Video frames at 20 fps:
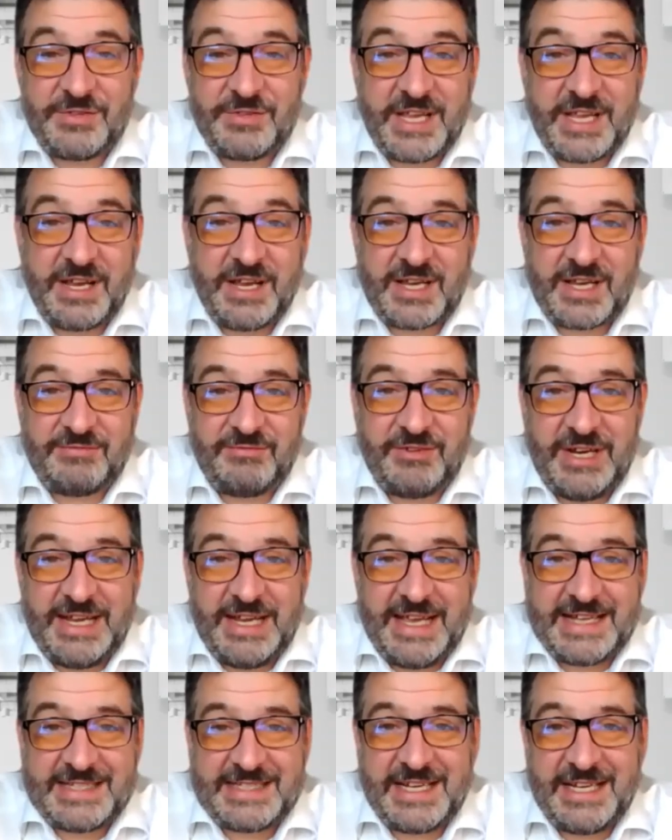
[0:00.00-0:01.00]
think I can really
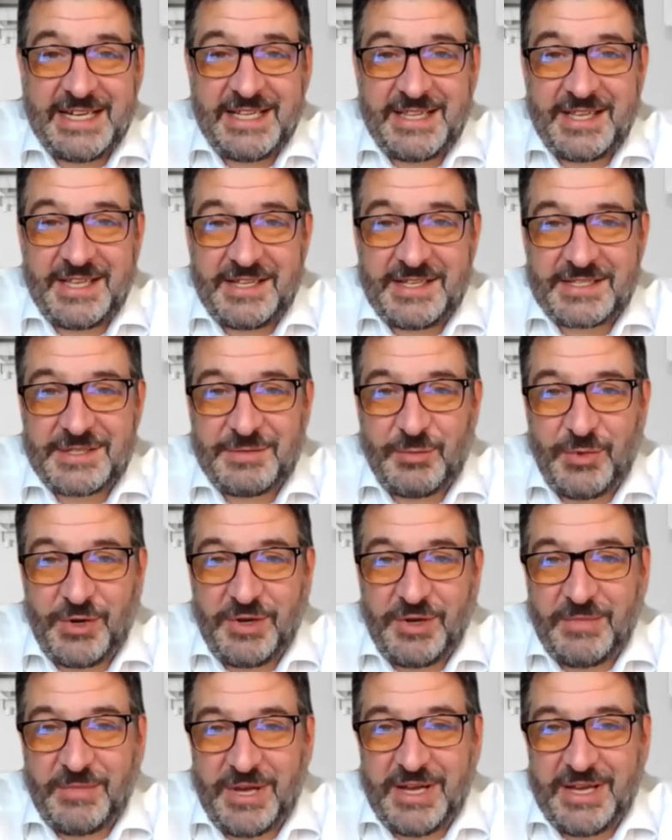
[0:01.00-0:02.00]
add anything to
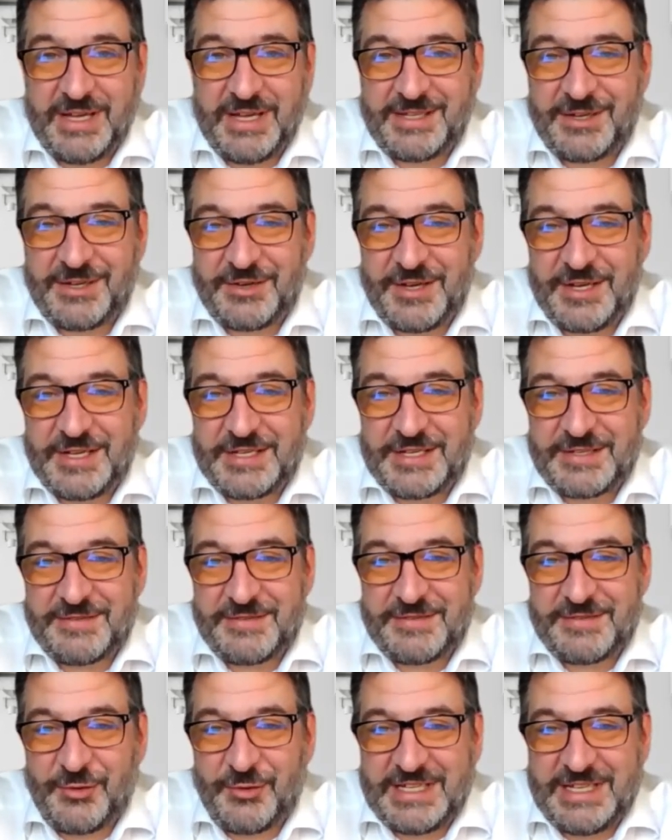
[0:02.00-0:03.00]
what my colleagues
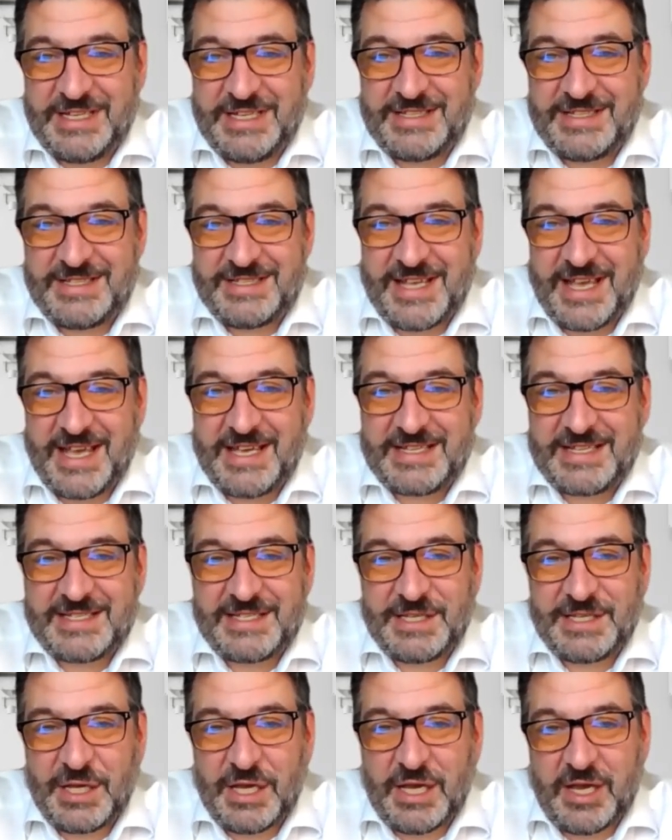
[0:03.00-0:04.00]
have already
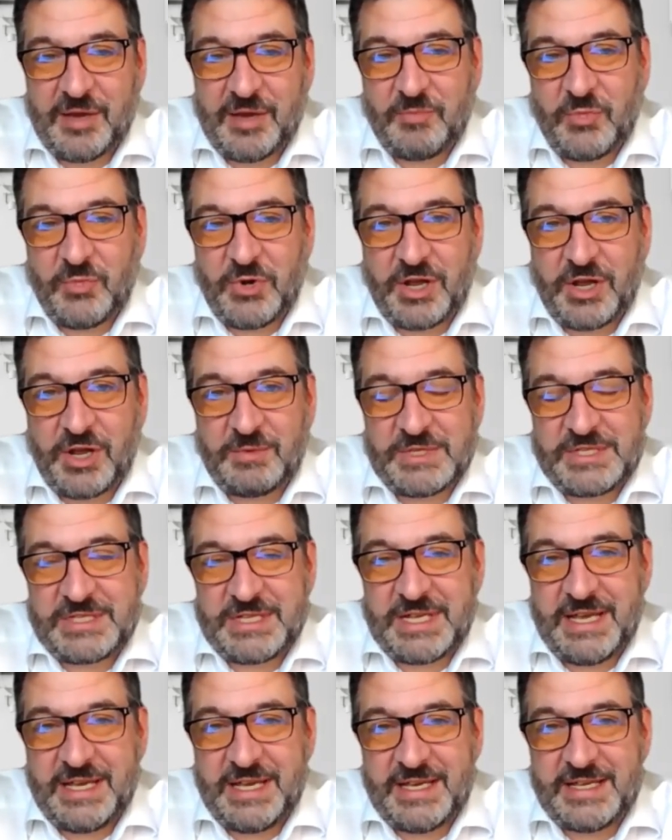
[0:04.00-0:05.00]
said. What I would
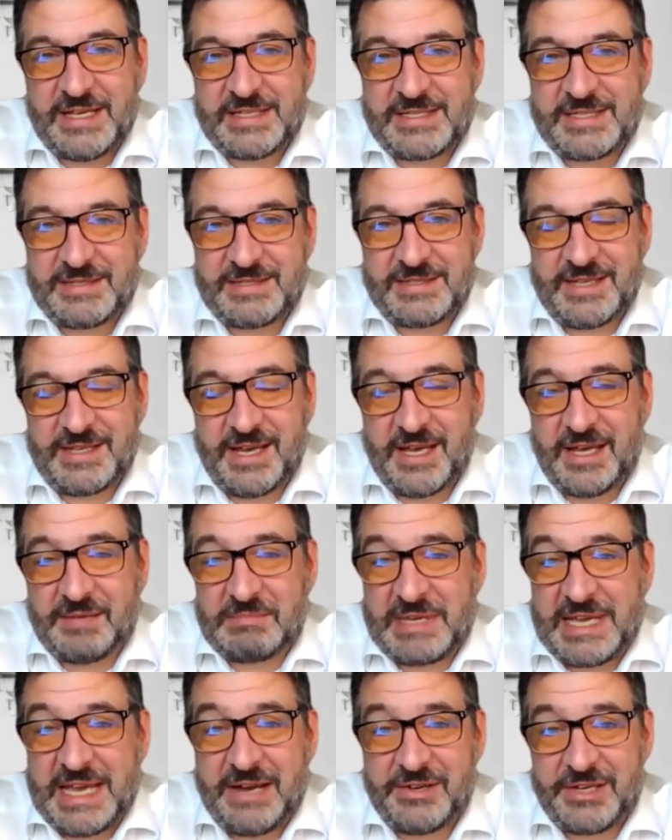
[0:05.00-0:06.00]
say is
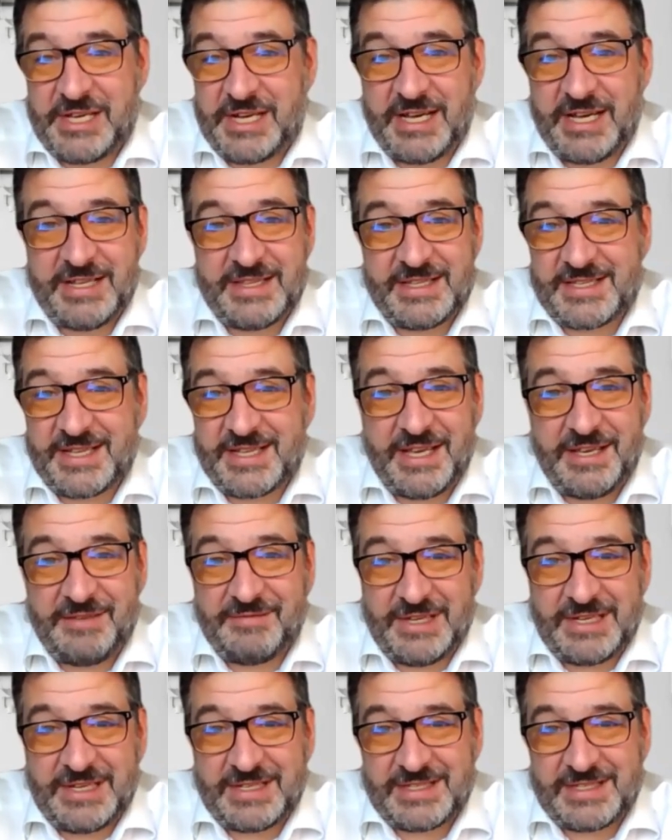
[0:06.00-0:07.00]
calculate the
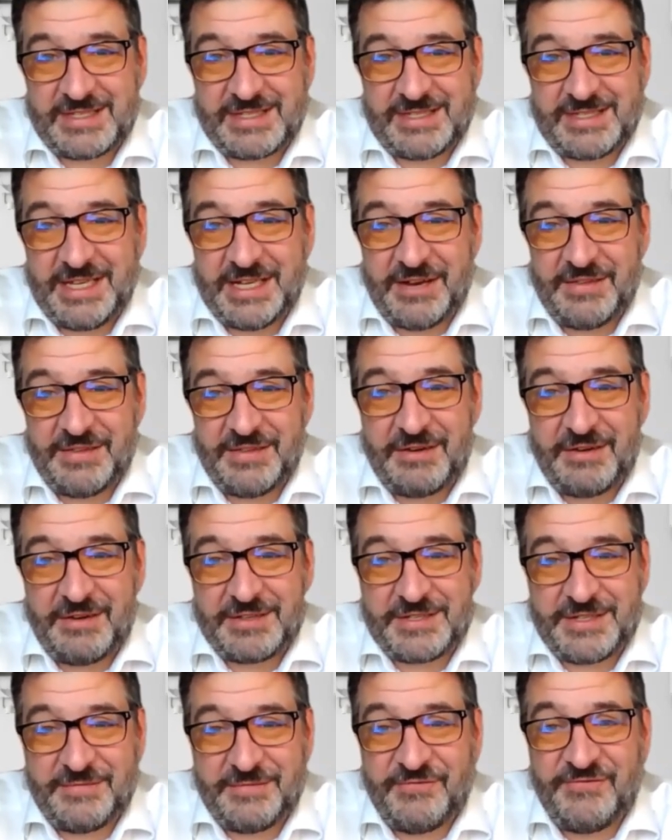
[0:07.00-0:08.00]
savings. You know, there are
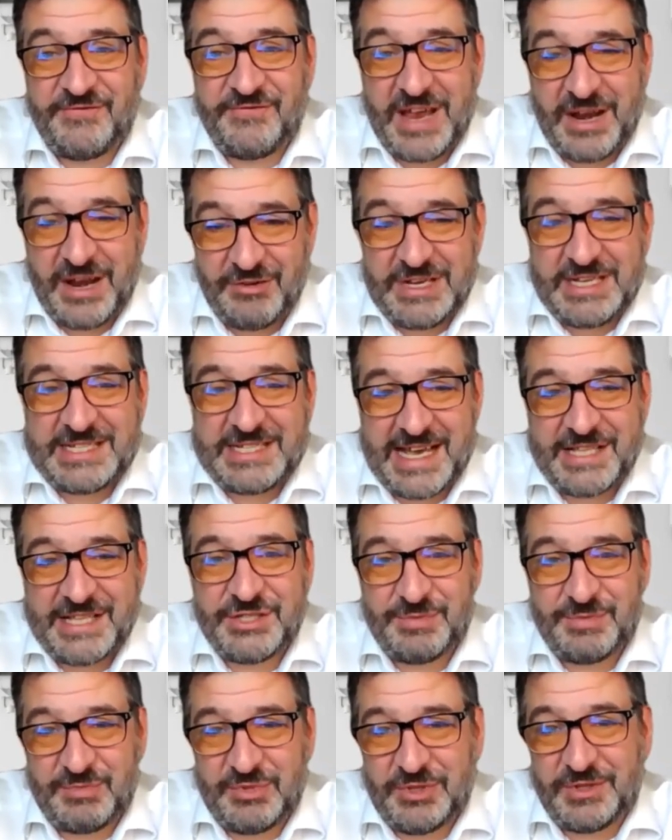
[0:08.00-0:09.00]
some very
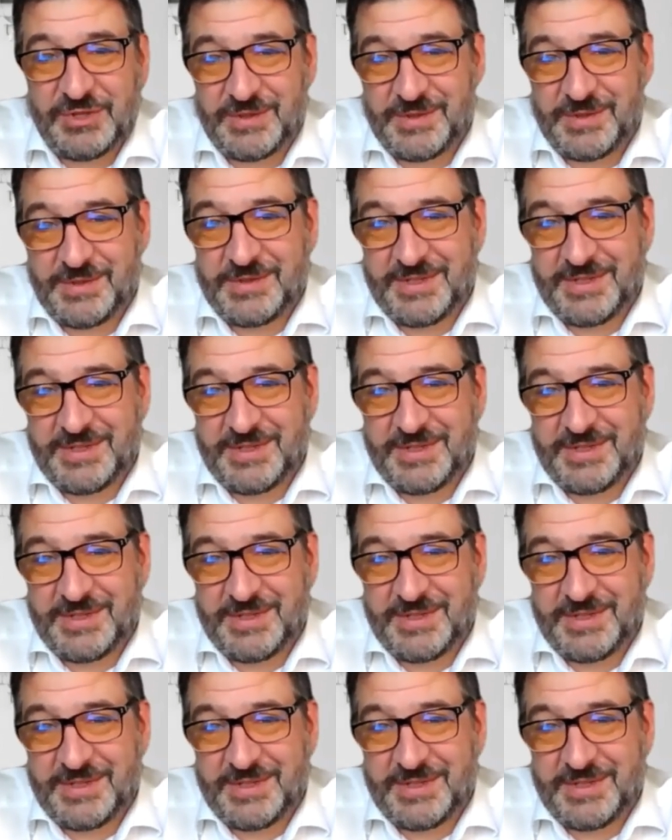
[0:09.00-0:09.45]
tangible